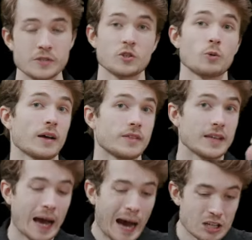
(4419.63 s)
So
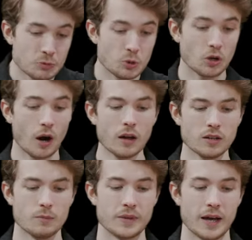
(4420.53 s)
the attribute
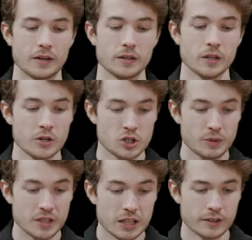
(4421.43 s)
column then should
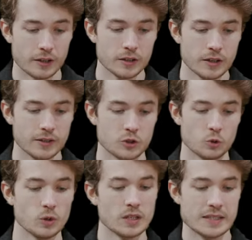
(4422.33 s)
be given
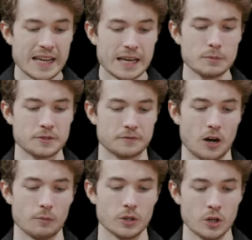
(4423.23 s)
to names
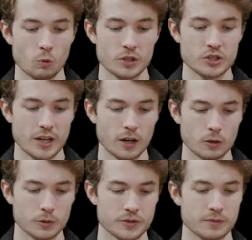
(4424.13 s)
from, which
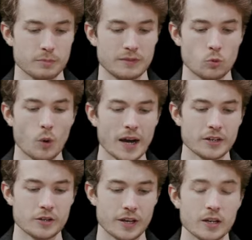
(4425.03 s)
tells pivot
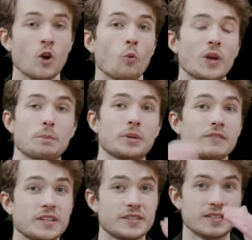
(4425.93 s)
wider that when it
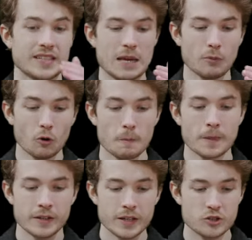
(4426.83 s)
pivots this table,
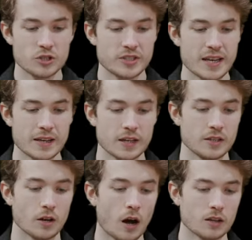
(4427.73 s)
it should take
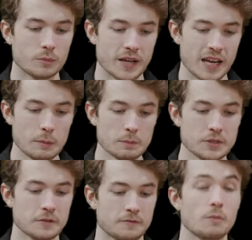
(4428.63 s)
the column
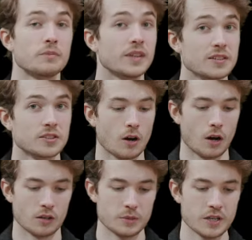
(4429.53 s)
names from this
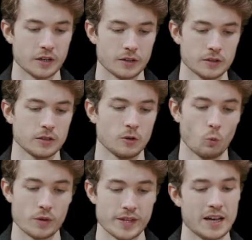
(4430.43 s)
column here,
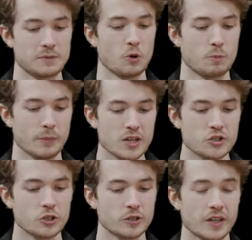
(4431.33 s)
one that has both
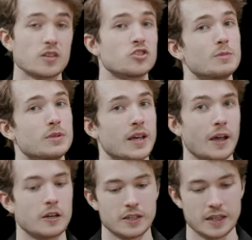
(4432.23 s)
major and
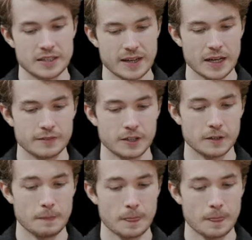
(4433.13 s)
GPA inside of it.